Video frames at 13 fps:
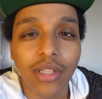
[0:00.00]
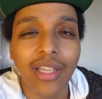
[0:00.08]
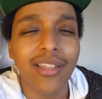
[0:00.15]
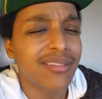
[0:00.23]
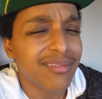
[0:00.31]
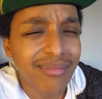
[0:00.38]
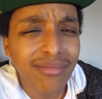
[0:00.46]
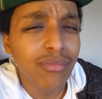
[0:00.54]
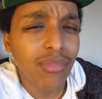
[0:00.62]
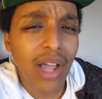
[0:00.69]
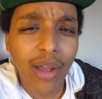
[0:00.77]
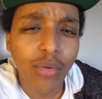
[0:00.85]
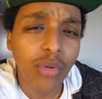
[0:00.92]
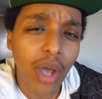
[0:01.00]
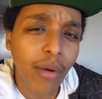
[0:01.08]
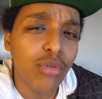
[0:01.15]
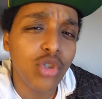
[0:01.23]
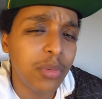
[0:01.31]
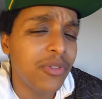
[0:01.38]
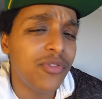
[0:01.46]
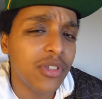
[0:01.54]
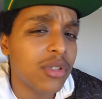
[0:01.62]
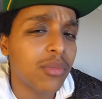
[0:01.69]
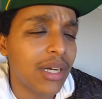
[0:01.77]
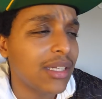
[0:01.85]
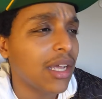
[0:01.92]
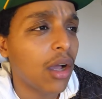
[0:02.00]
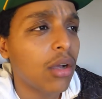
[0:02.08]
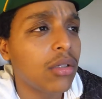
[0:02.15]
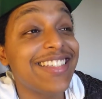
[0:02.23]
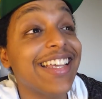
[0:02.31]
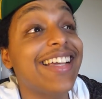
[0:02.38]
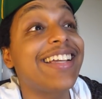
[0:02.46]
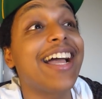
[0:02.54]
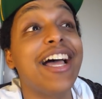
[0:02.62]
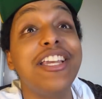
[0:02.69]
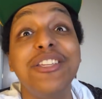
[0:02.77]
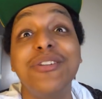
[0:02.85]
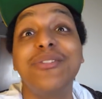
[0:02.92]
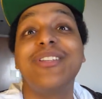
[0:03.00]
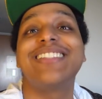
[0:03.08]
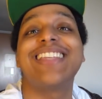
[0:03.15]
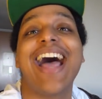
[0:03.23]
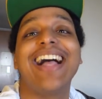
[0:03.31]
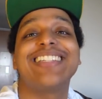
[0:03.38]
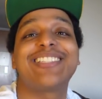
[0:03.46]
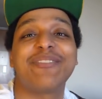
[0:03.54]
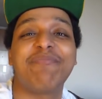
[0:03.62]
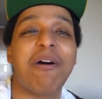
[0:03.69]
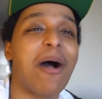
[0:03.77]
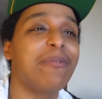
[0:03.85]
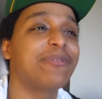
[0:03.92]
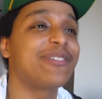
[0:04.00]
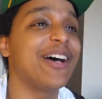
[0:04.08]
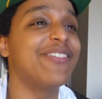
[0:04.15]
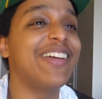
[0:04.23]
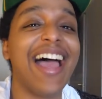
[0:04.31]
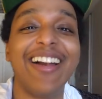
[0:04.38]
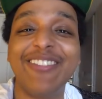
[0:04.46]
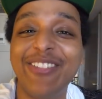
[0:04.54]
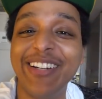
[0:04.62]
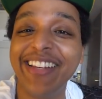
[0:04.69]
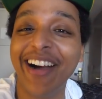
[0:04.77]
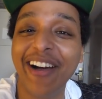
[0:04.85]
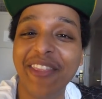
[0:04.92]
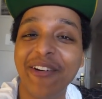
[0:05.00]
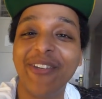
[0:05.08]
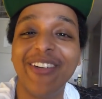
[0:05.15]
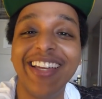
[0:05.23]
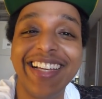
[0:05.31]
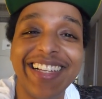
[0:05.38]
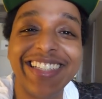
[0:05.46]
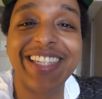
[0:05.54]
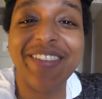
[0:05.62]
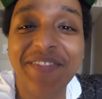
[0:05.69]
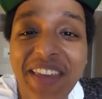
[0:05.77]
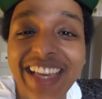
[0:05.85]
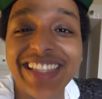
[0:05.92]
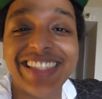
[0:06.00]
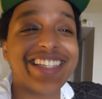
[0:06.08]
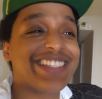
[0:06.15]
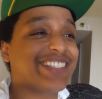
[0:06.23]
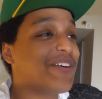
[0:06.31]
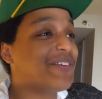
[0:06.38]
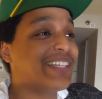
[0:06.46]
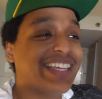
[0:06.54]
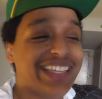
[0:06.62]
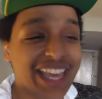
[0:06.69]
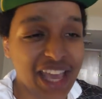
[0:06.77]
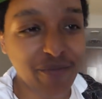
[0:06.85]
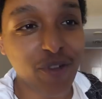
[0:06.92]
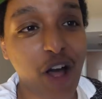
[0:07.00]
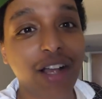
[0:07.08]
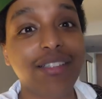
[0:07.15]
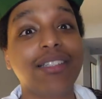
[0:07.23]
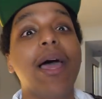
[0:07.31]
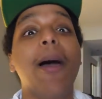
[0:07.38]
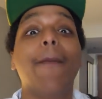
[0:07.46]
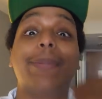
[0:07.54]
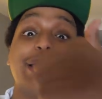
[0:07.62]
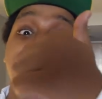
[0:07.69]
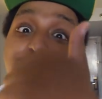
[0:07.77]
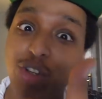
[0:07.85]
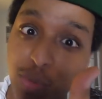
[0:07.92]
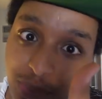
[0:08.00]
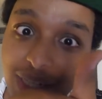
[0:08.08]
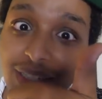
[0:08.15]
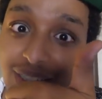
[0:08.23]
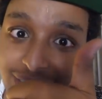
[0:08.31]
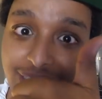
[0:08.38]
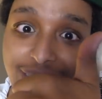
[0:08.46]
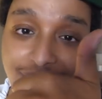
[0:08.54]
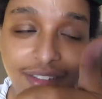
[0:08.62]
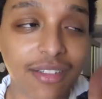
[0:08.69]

Like, how would you be feeling right now? It's like a new disaster pops up every other week. It's amazing. So when the game launched, players are being deleted.